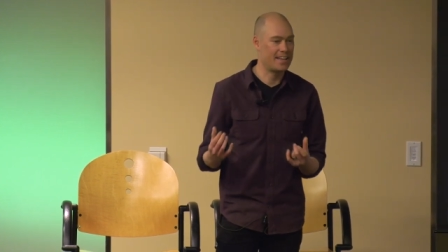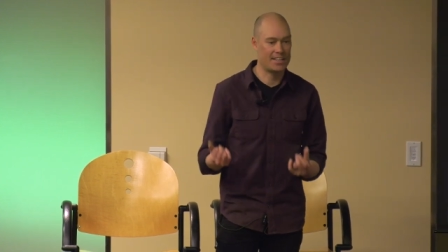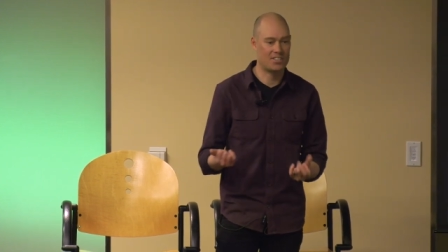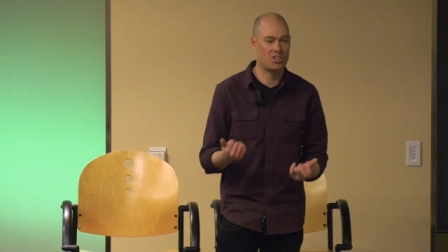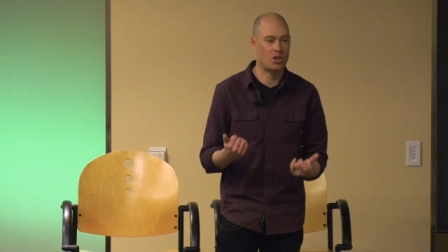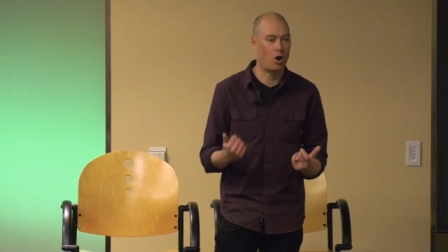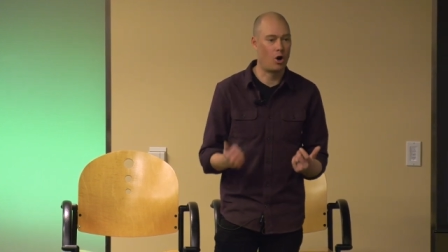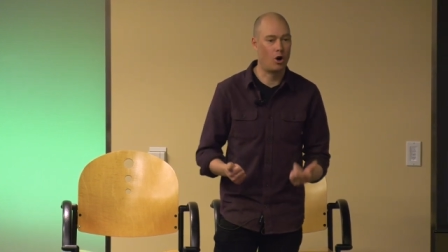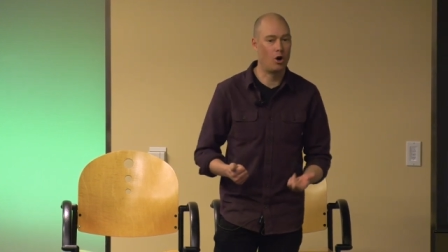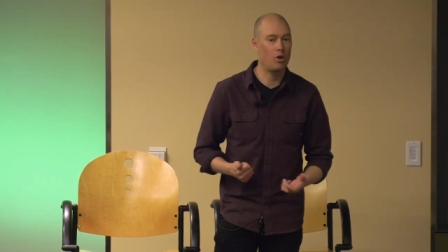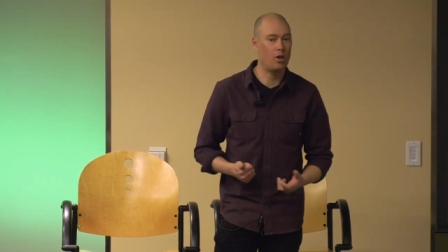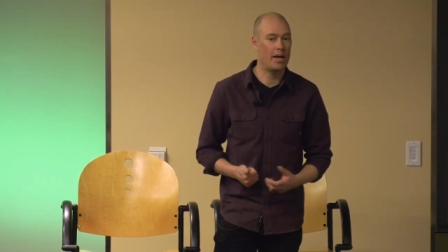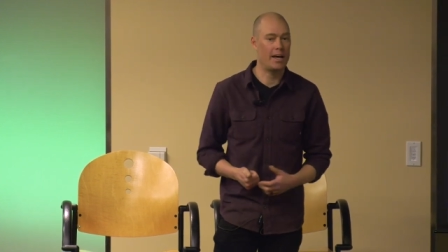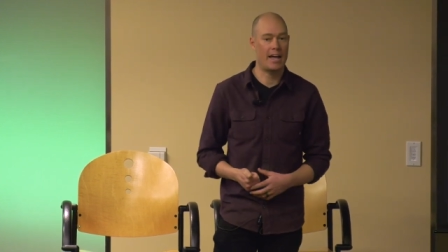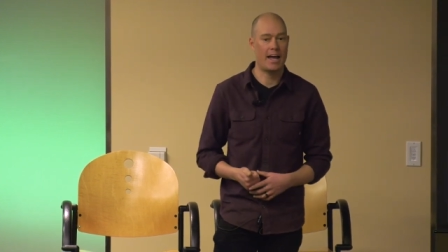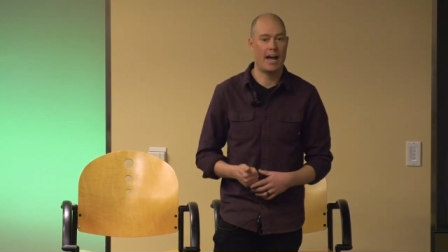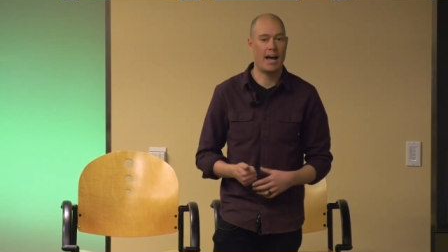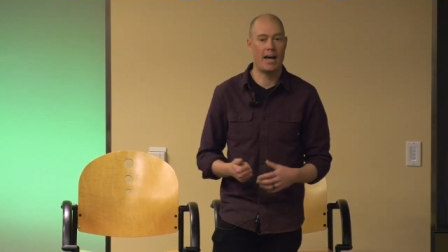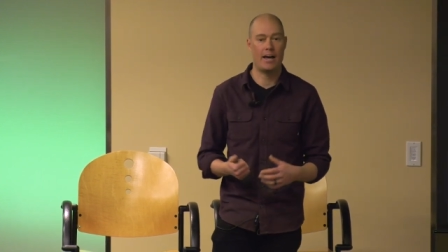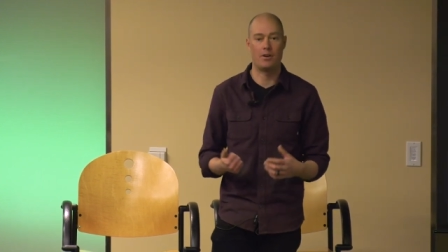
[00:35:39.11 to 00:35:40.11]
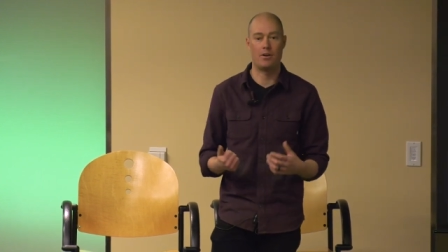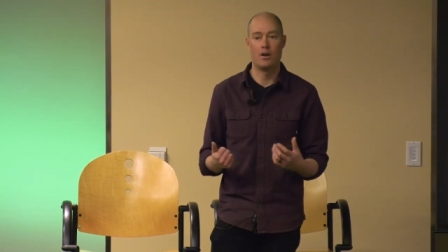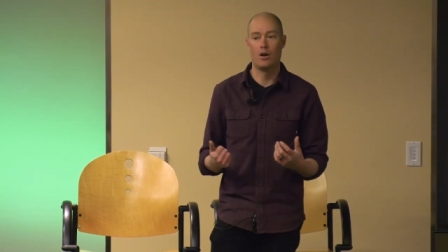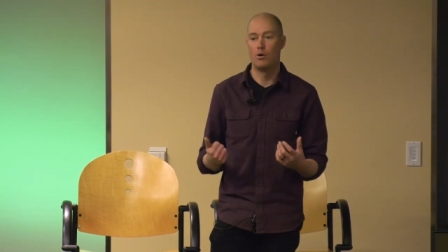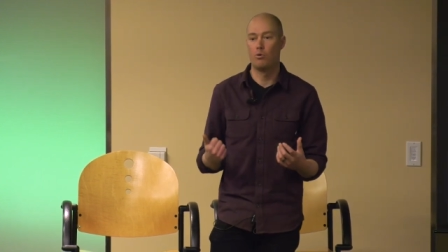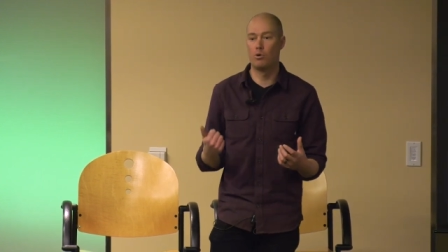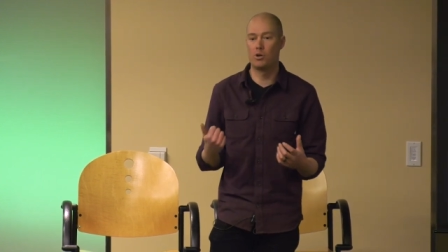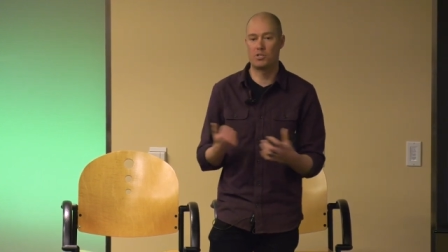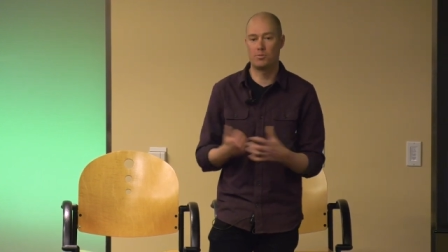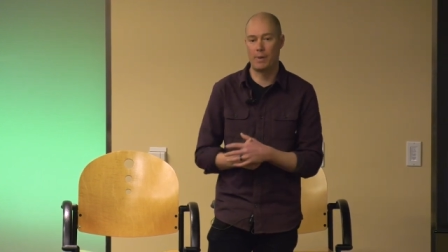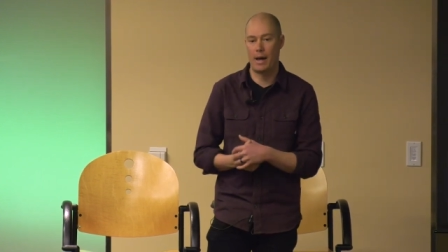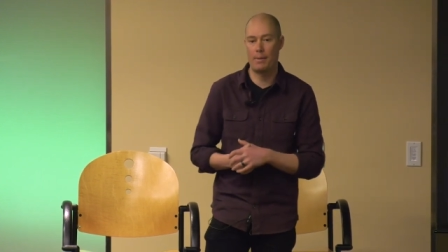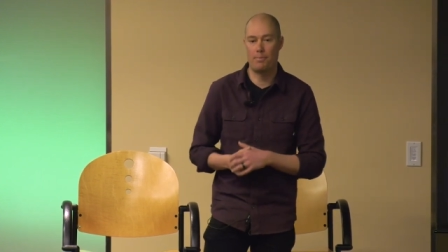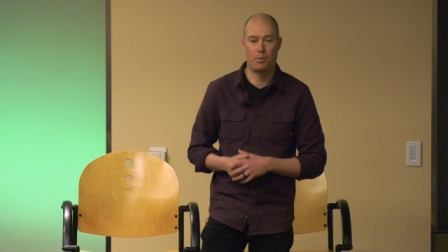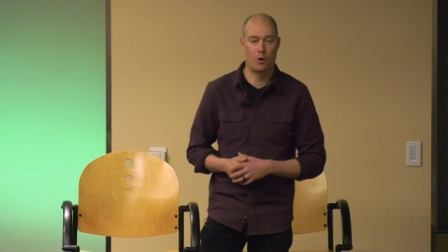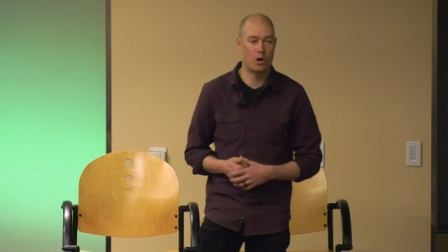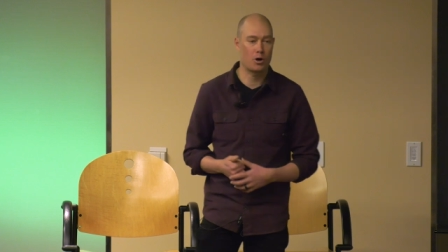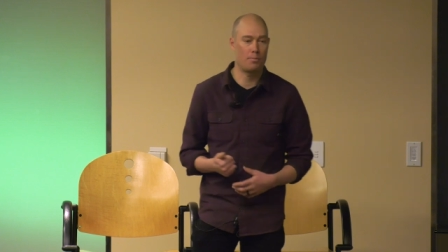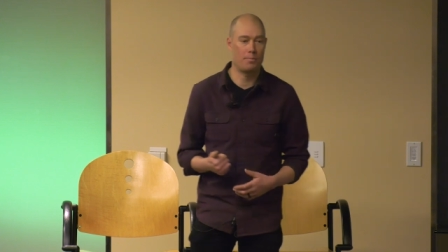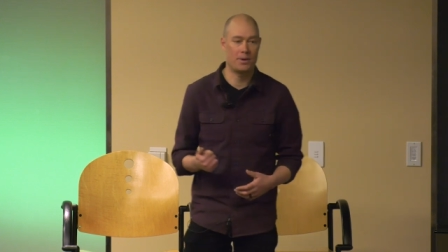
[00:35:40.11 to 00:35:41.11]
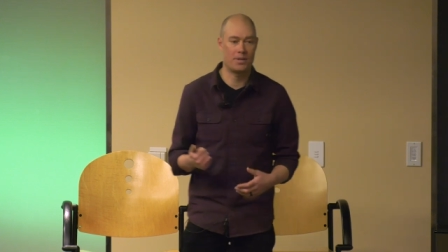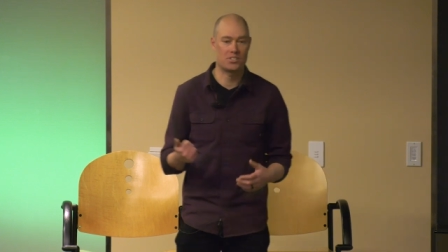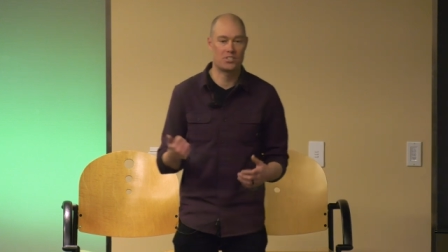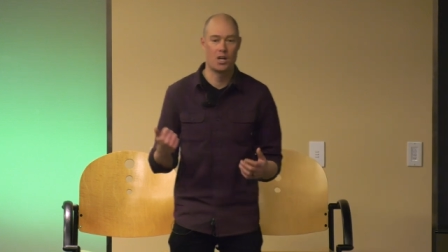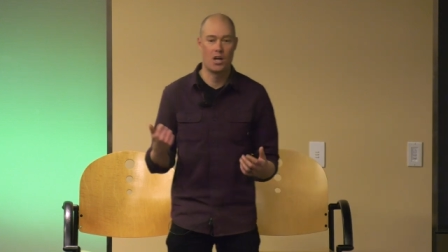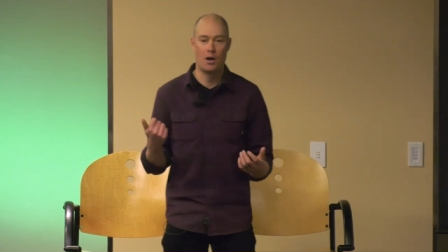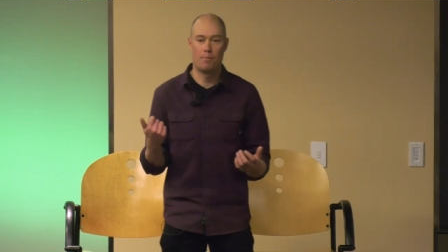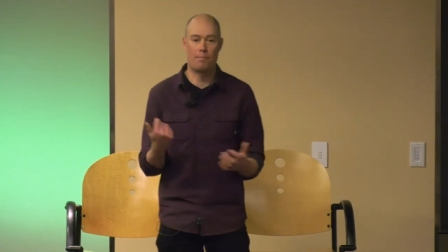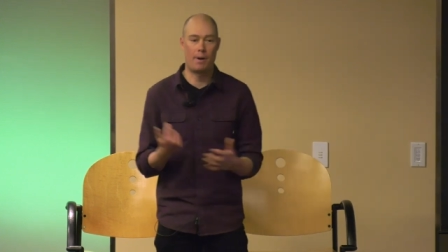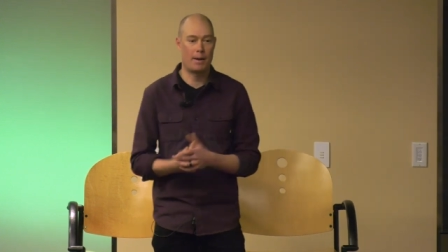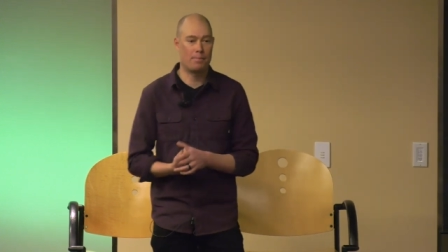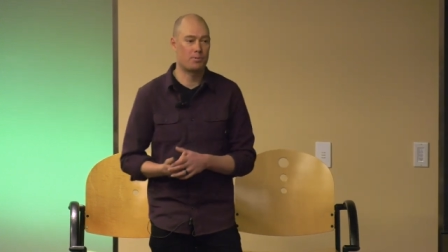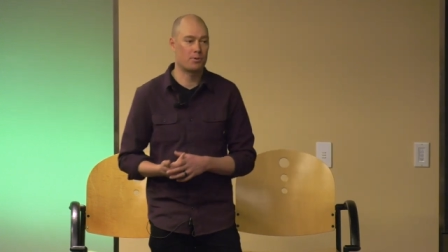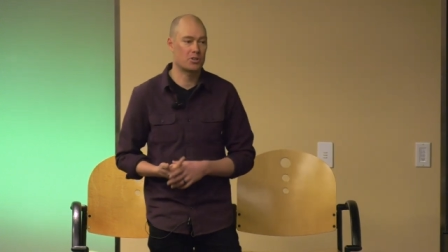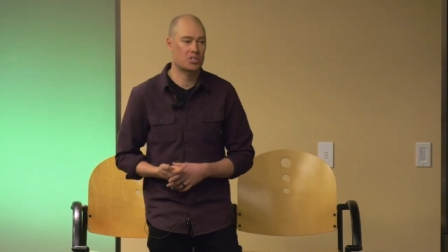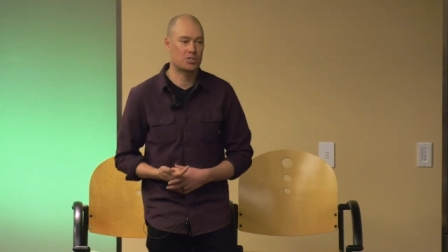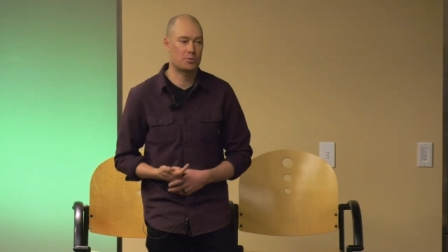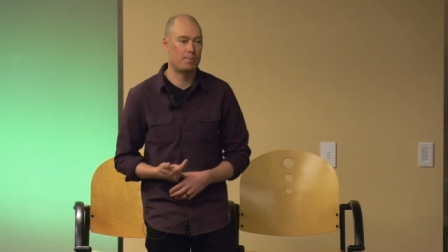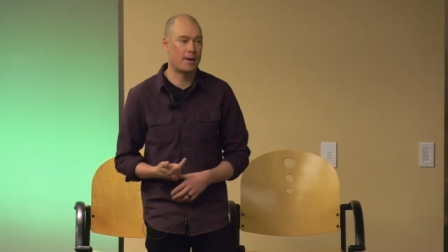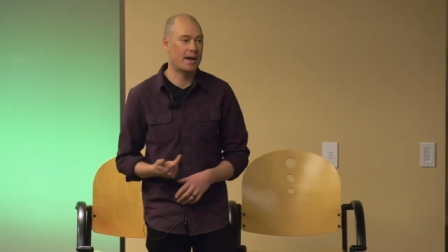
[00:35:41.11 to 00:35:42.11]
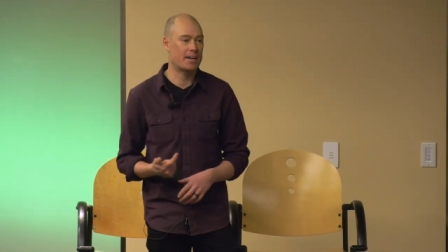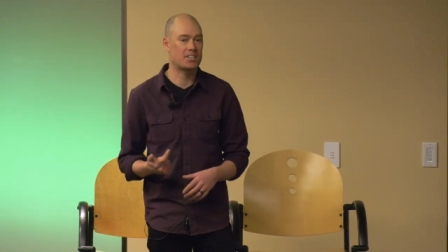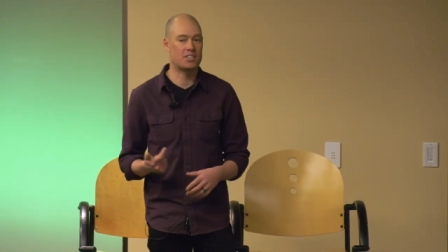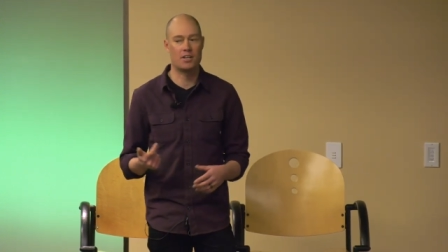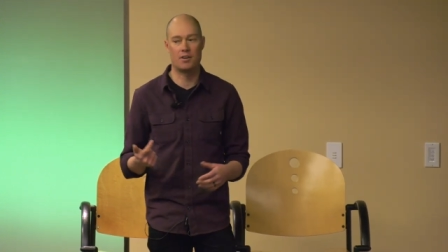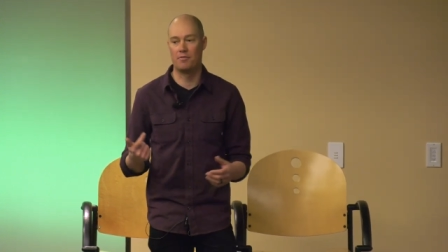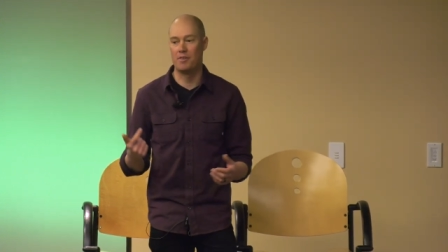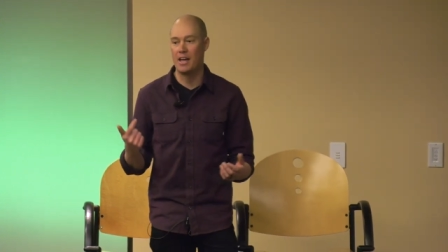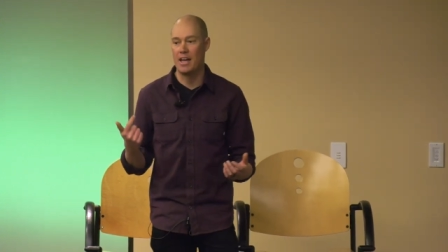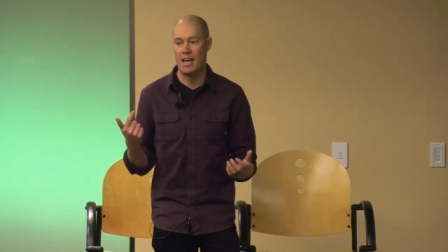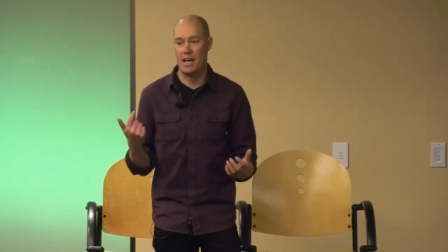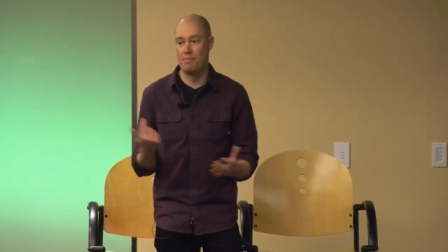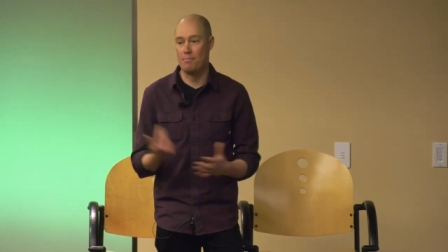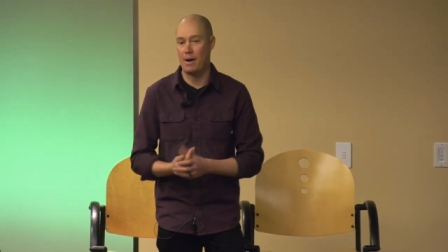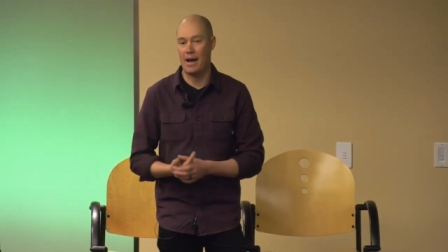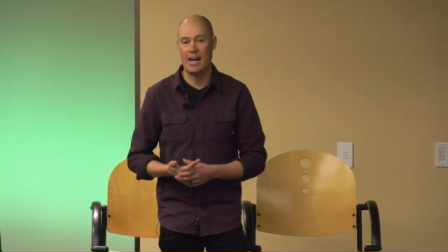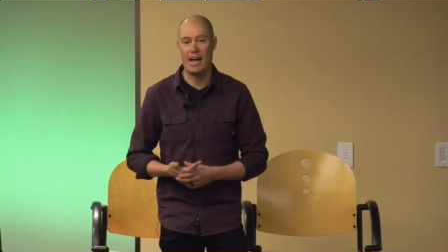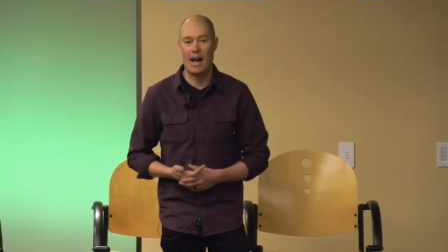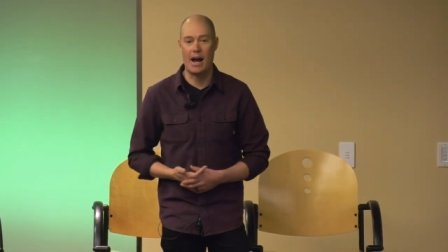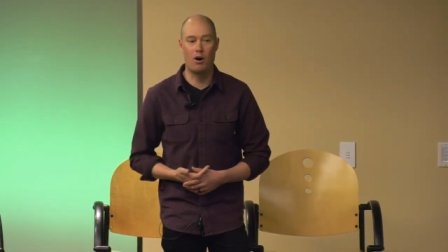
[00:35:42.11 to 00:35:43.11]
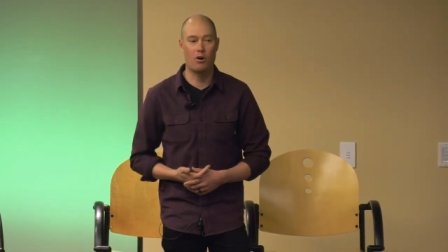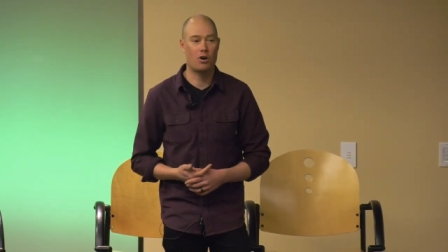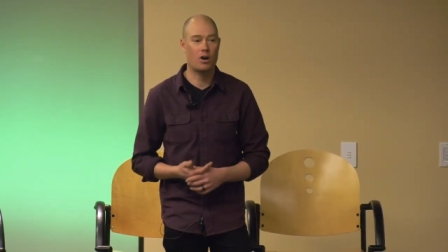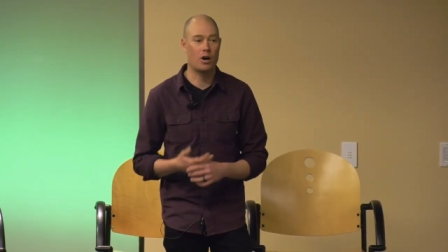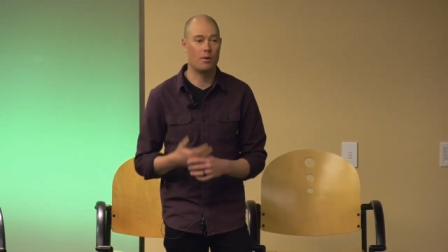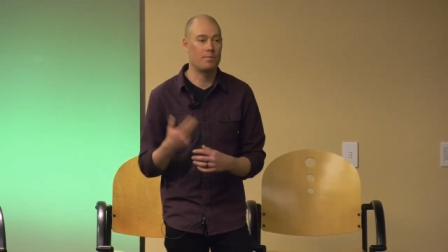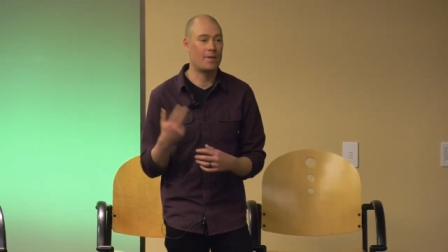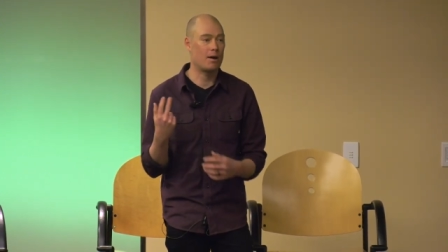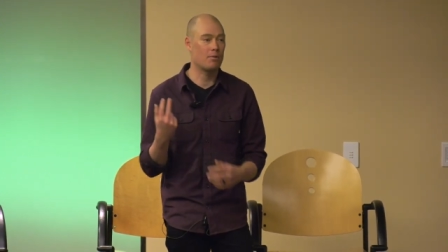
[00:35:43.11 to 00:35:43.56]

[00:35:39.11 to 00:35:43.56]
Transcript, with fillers: That's all I had was my purpose, my perspective, and my outcome.